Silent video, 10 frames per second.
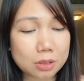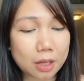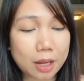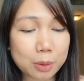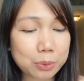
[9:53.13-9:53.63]

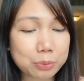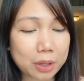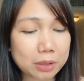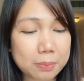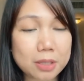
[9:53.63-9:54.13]
I would
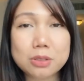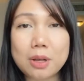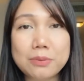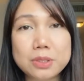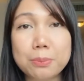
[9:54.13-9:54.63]
recommend to
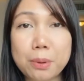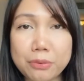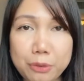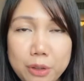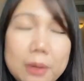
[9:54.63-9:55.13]
have some
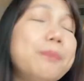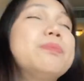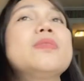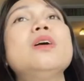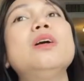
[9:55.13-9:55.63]
buffer
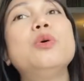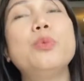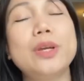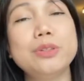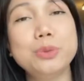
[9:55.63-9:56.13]

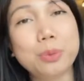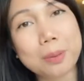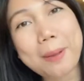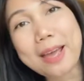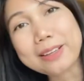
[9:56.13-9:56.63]
when you
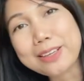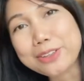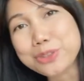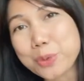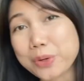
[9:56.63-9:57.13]
are
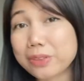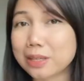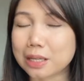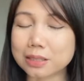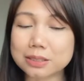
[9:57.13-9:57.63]
packing your
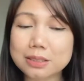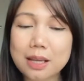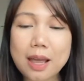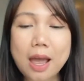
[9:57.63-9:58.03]
things.